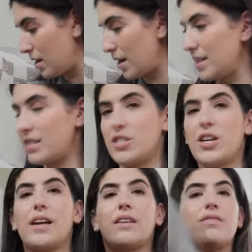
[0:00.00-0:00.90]
I need to
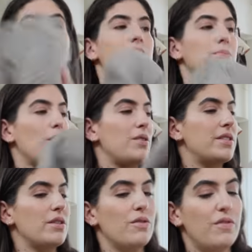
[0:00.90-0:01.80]
check if these both
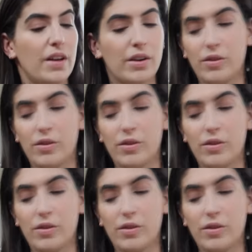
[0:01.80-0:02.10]
still fit